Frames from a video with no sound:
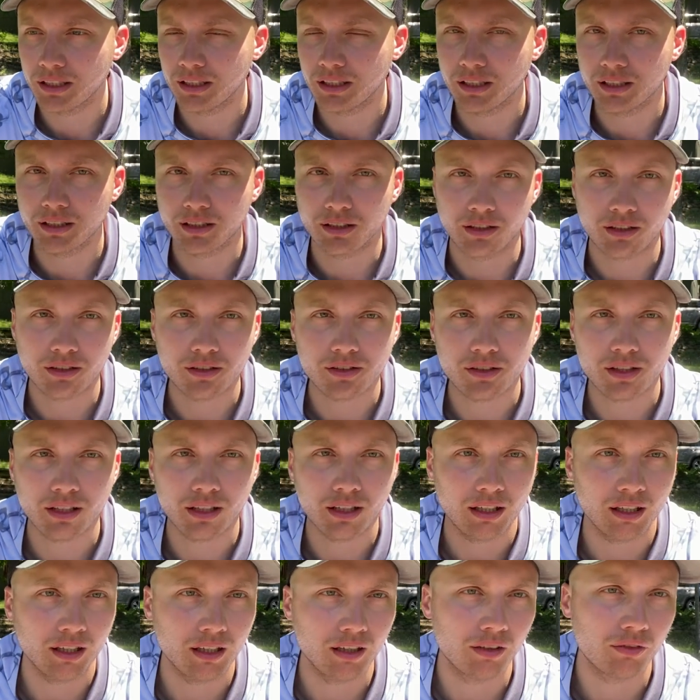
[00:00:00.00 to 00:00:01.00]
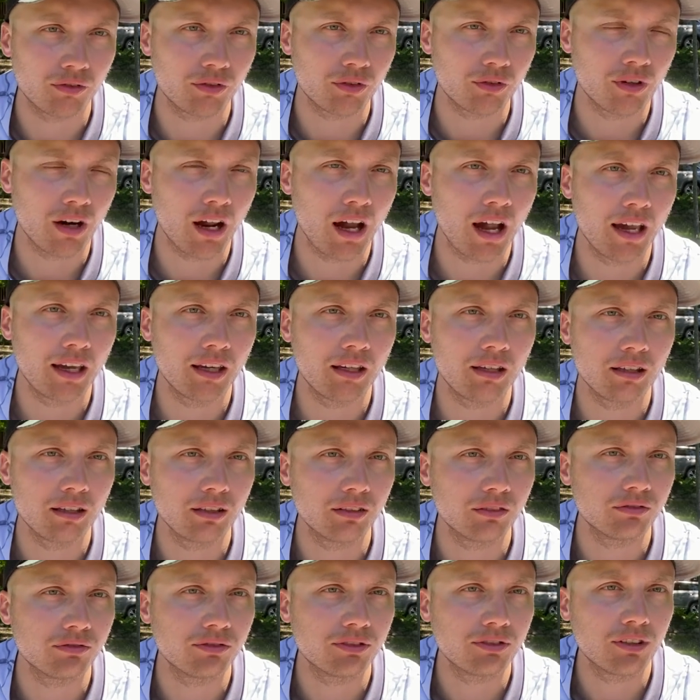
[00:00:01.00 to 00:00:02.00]
years in a variety
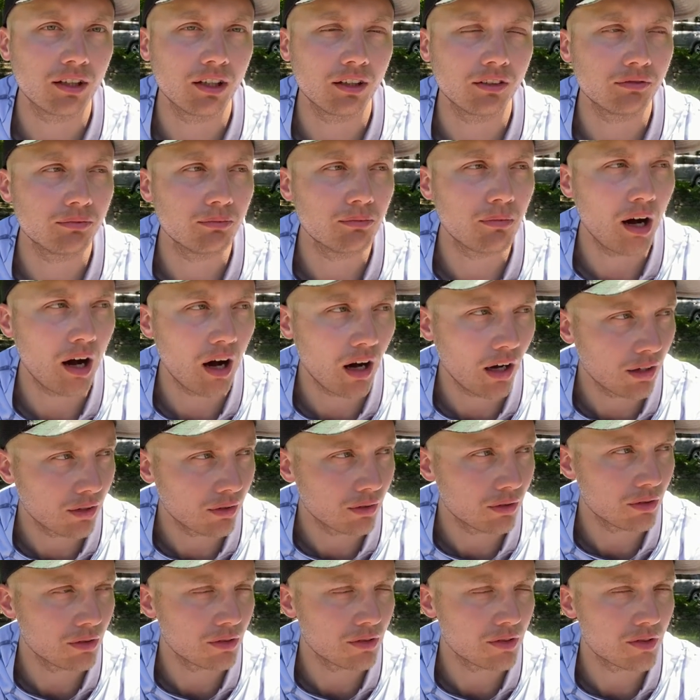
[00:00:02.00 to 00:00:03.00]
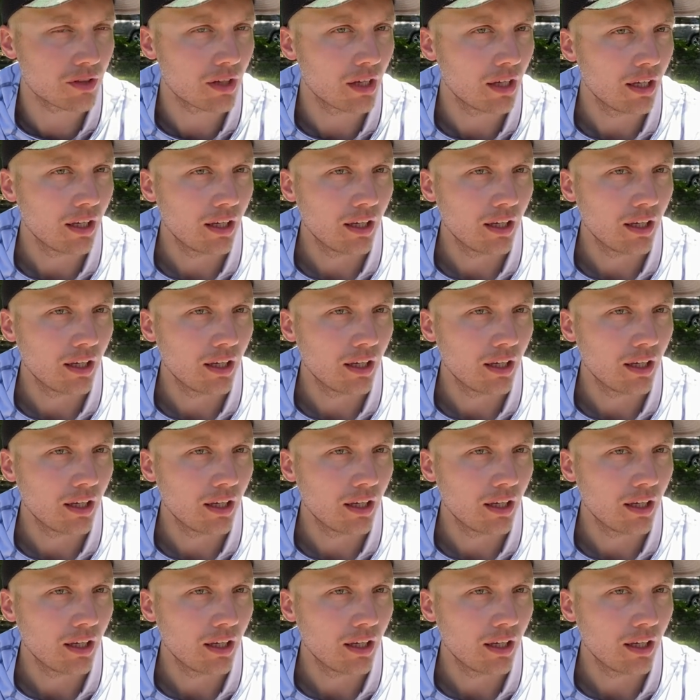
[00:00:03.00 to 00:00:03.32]
of of models